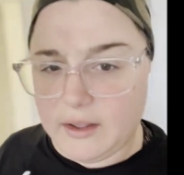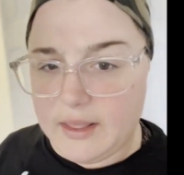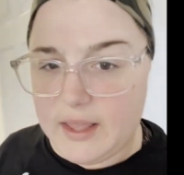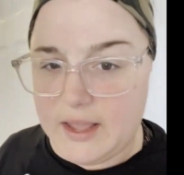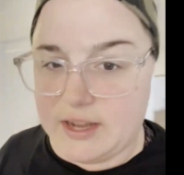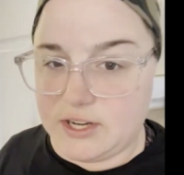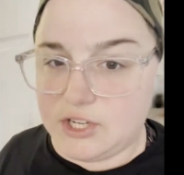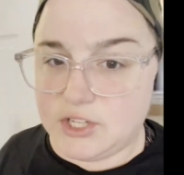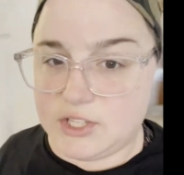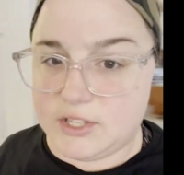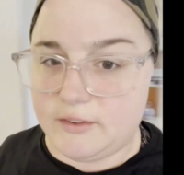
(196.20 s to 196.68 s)
the
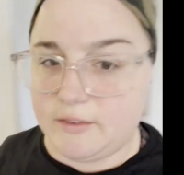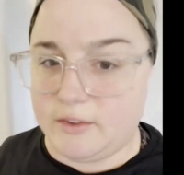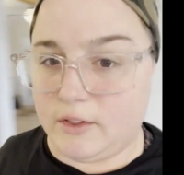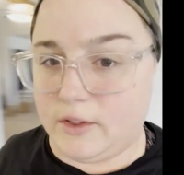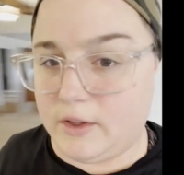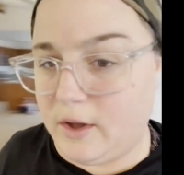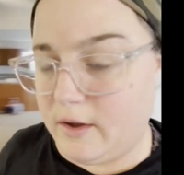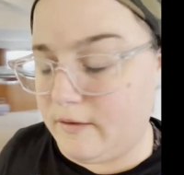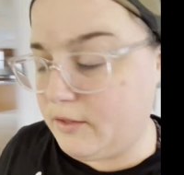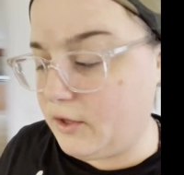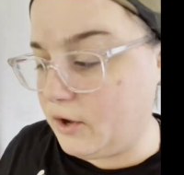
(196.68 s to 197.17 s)
edges
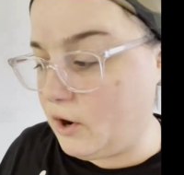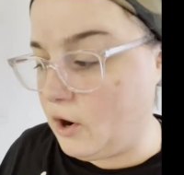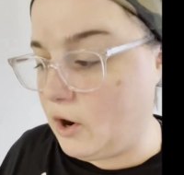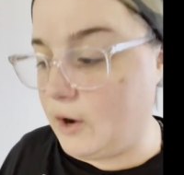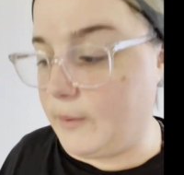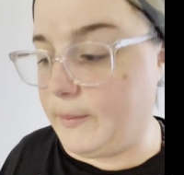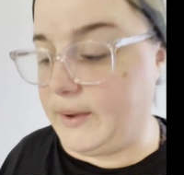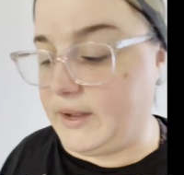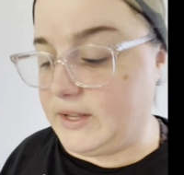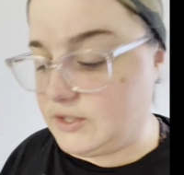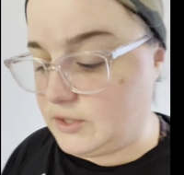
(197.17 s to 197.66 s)
of the
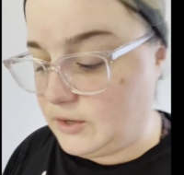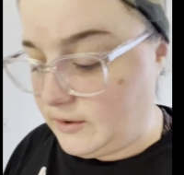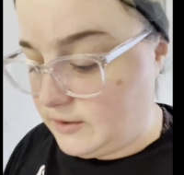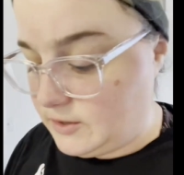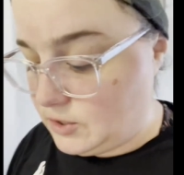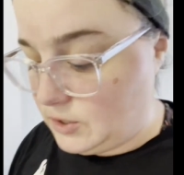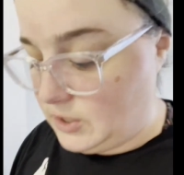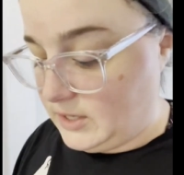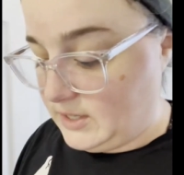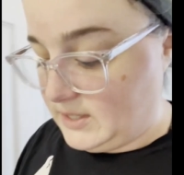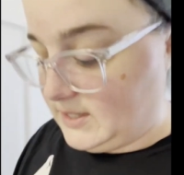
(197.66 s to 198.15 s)
carpet. So
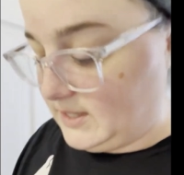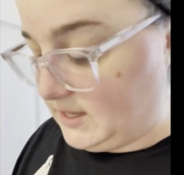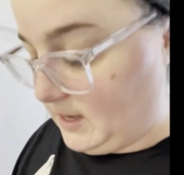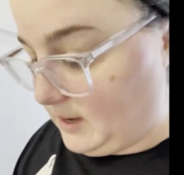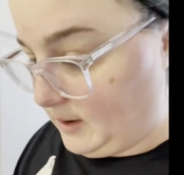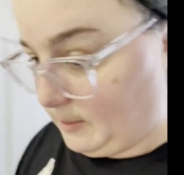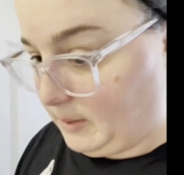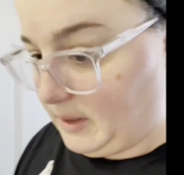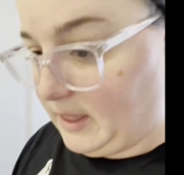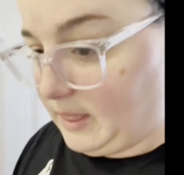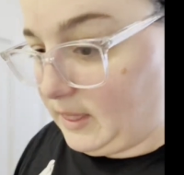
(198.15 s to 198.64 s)
as you can see,
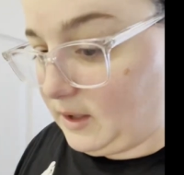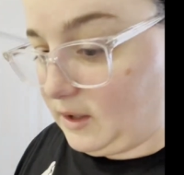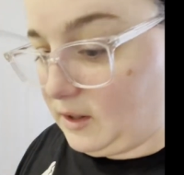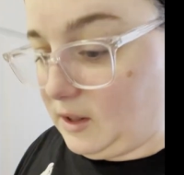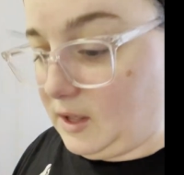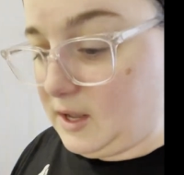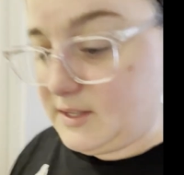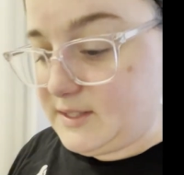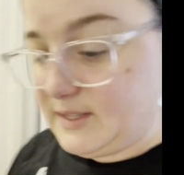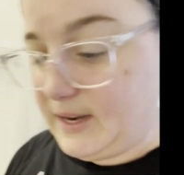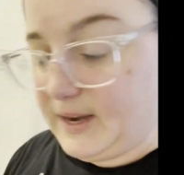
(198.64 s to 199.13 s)
I'm getting the
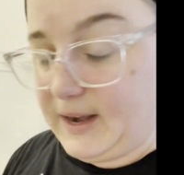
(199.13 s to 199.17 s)
closet